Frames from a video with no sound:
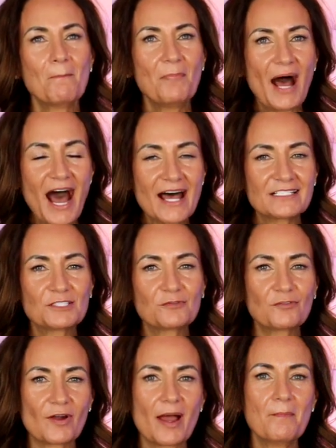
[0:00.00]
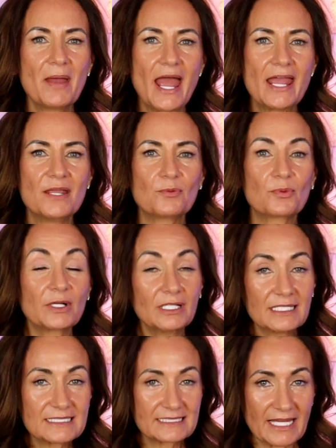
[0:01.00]
But from a real
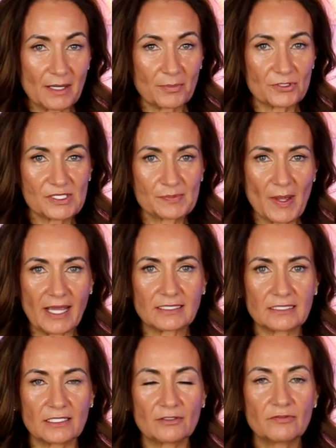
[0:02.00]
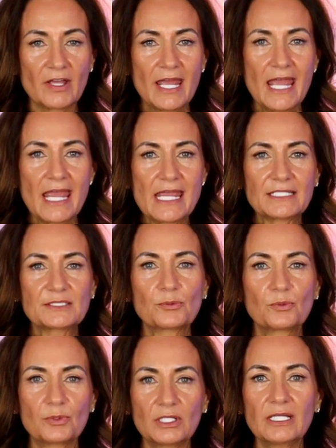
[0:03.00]
estate perspective, it's
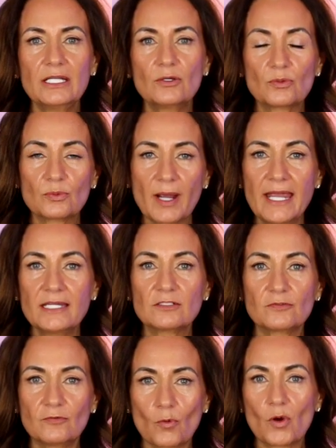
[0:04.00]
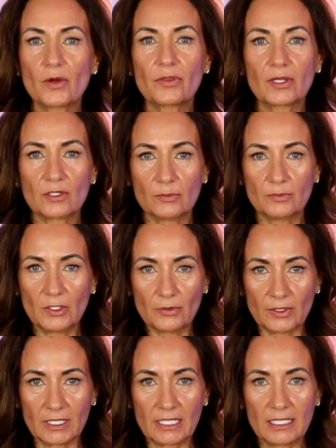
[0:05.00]
really great for the
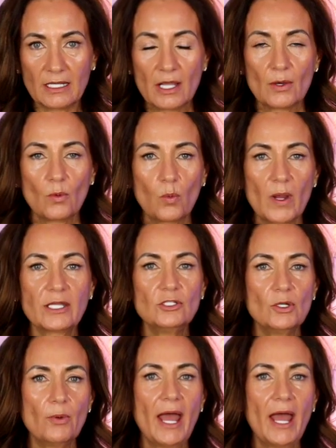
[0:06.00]
community. When you